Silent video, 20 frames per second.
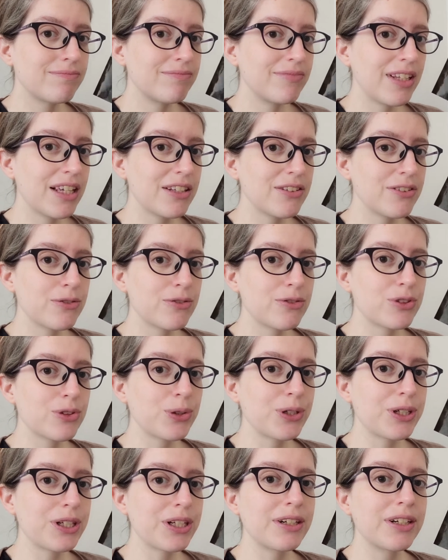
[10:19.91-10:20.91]
Not so
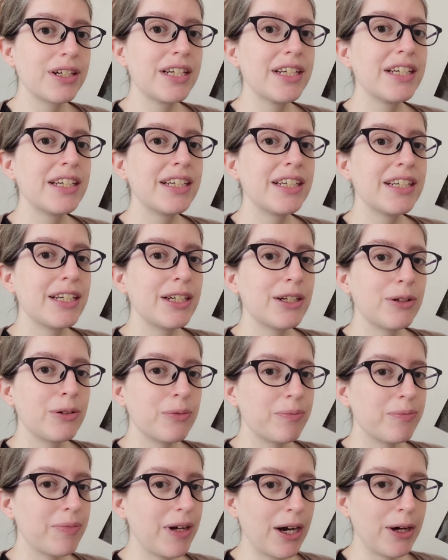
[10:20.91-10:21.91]
sure
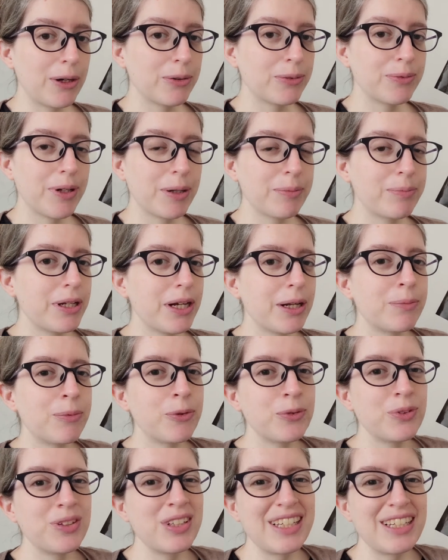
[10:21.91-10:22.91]
how, but I'm
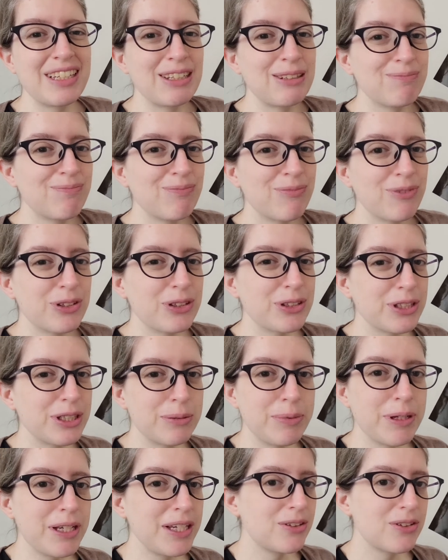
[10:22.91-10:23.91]
only
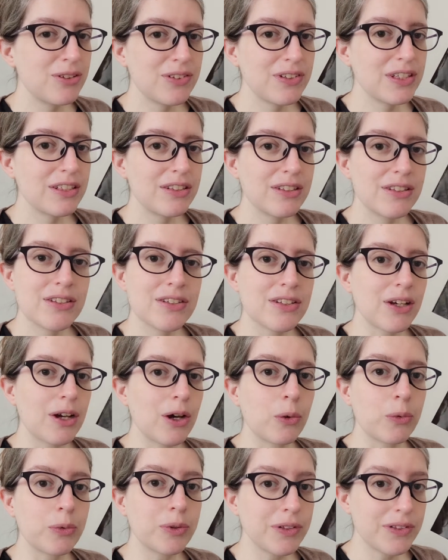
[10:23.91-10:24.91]
30 pages in,
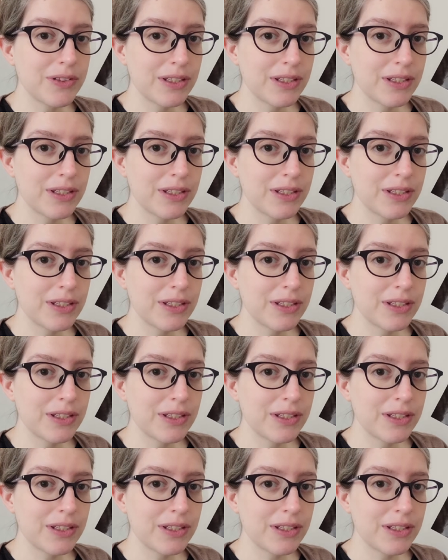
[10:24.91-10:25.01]
so we'll